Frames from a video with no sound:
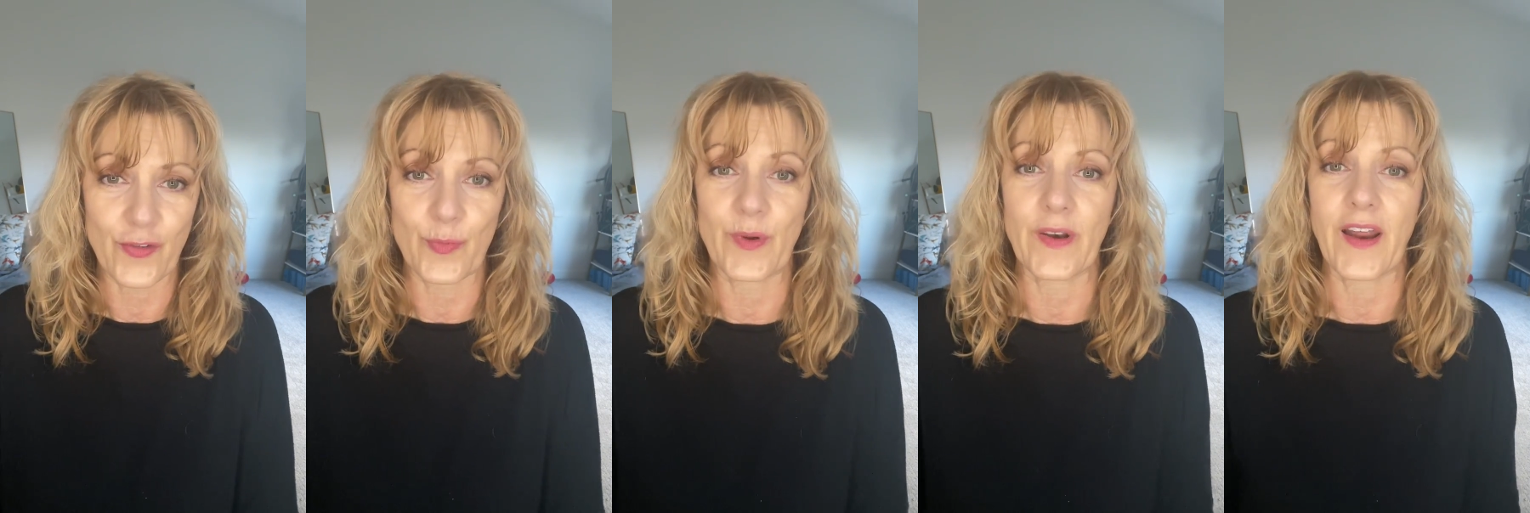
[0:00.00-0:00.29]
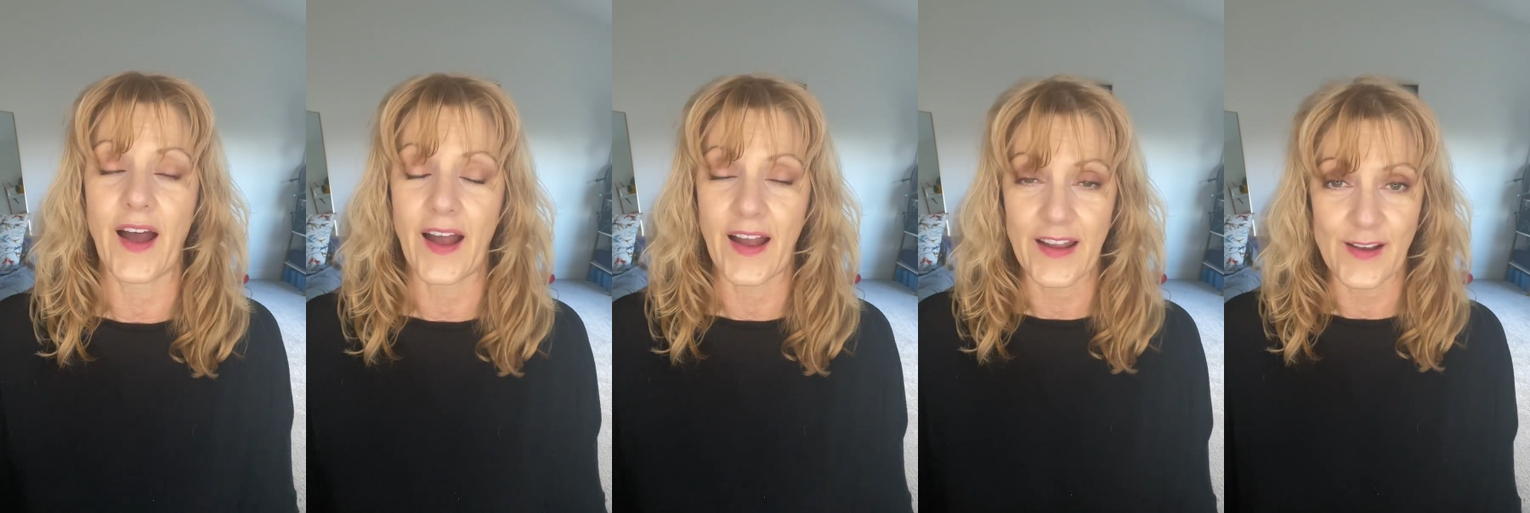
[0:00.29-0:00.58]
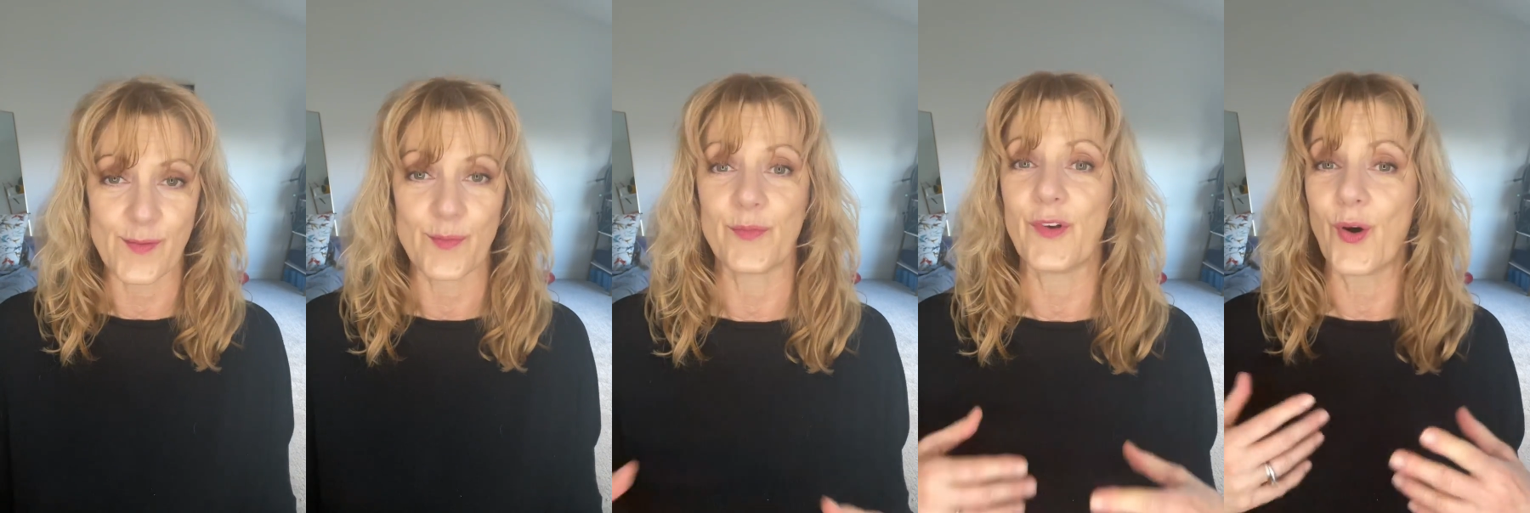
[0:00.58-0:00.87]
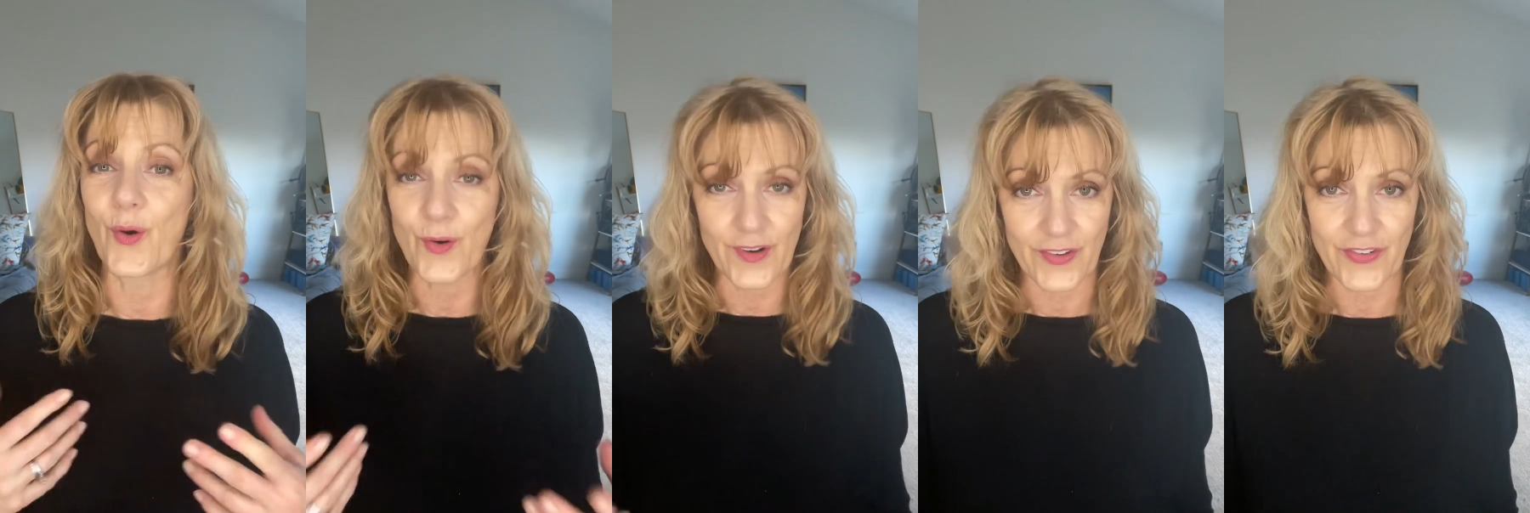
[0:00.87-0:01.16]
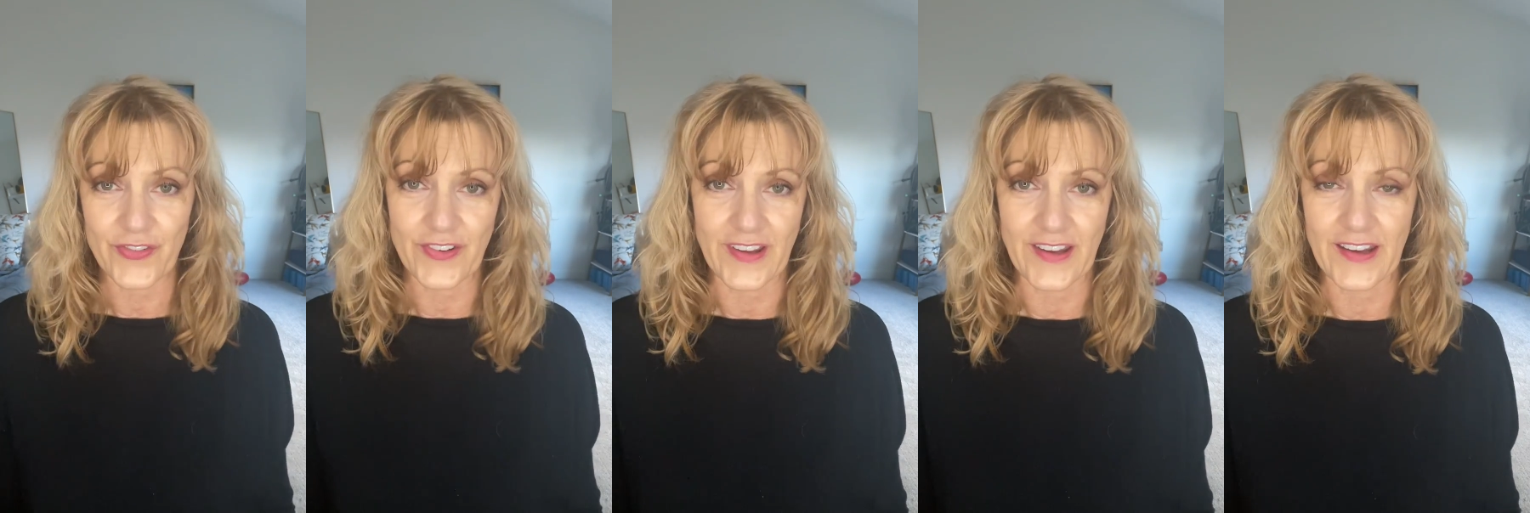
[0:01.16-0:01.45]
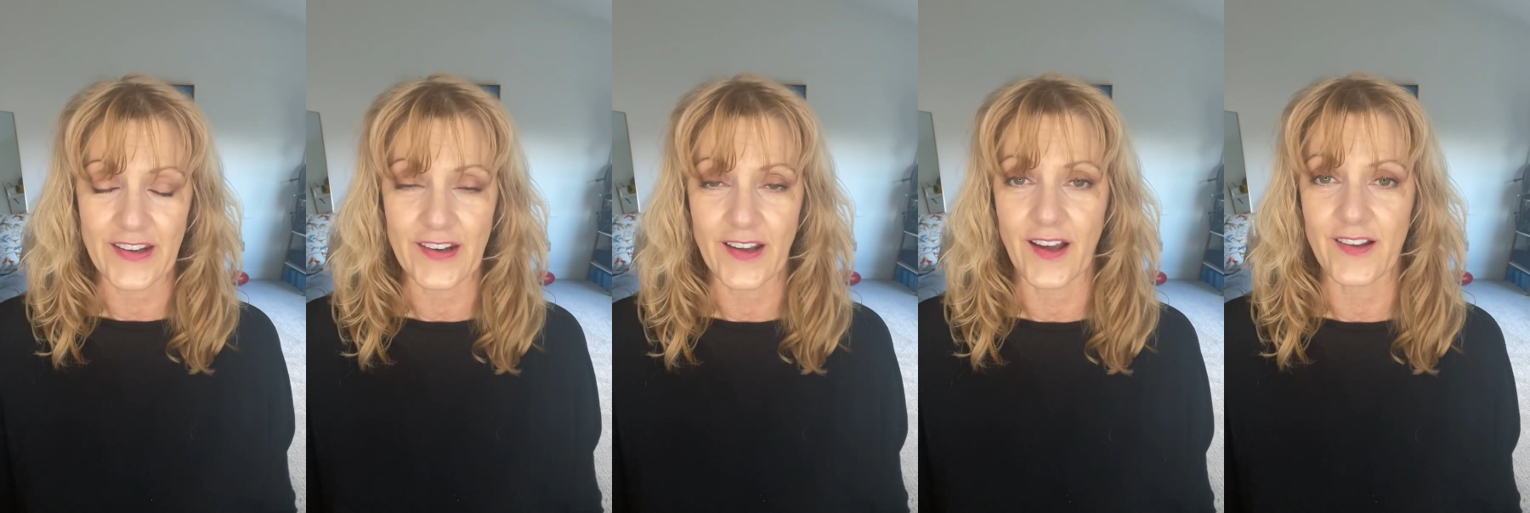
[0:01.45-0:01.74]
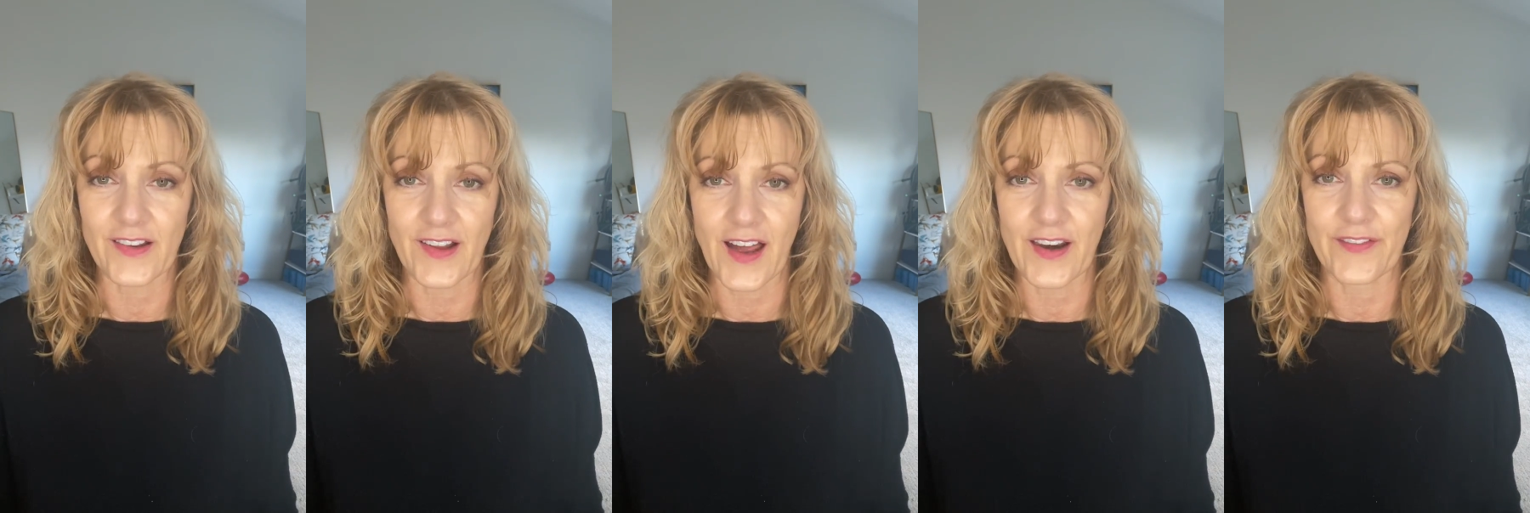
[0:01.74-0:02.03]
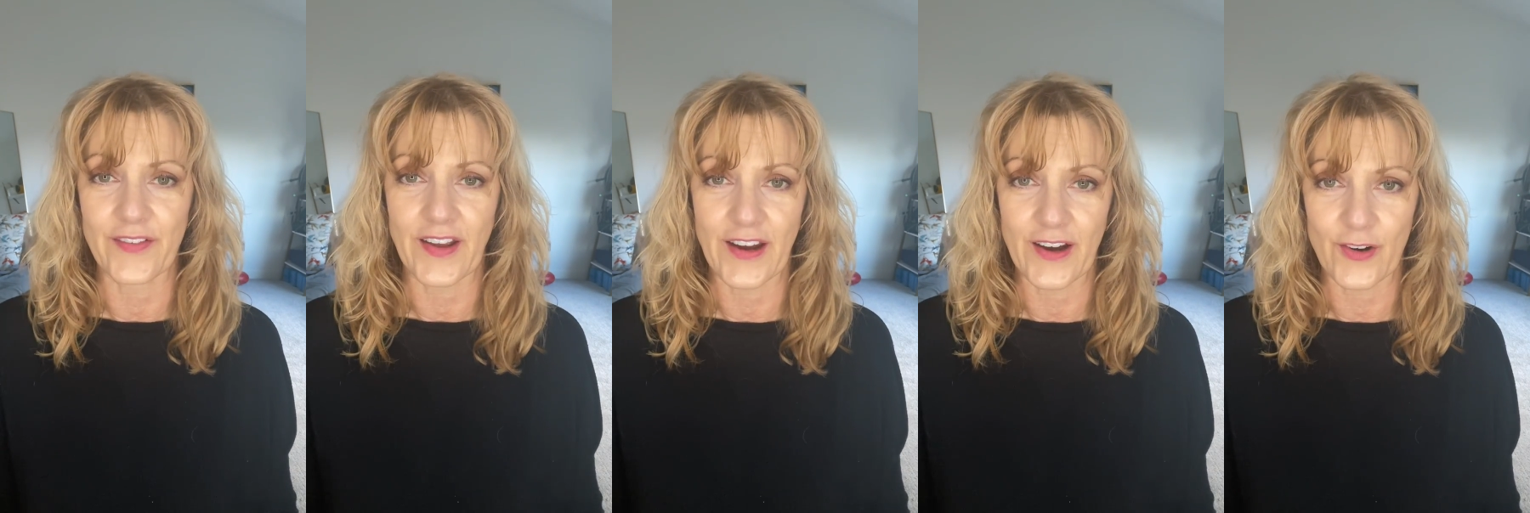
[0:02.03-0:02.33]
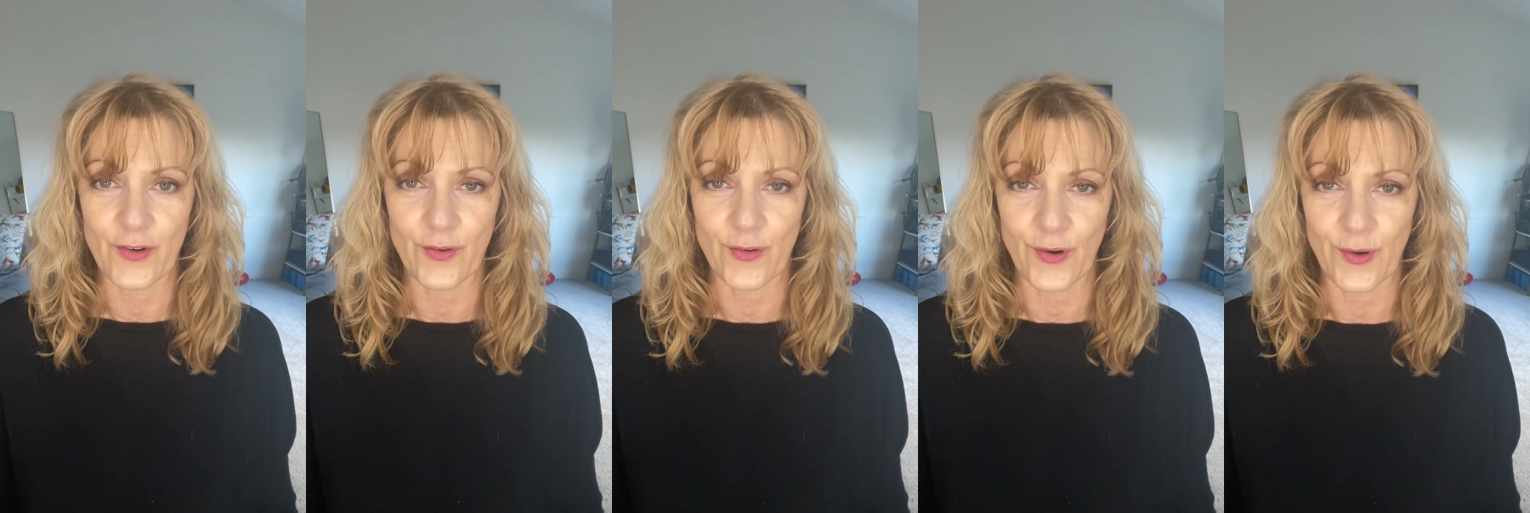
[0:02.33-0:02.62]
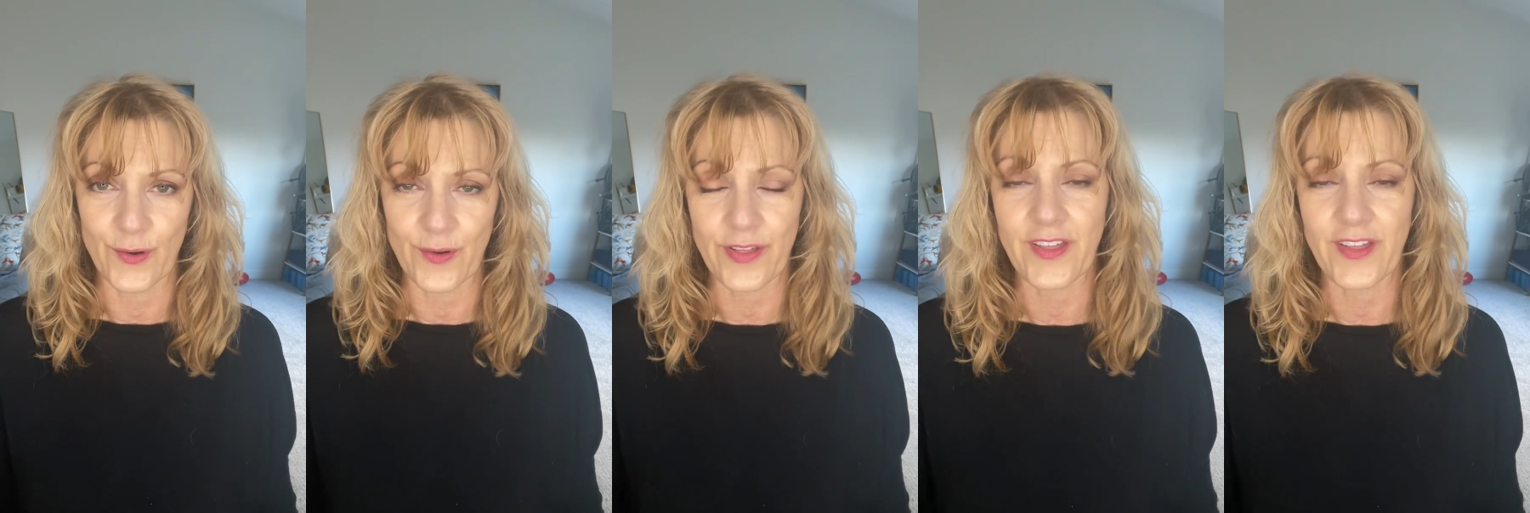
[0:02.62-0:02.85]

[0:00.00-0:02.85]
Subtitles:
but I am noticing a lot of hair growth.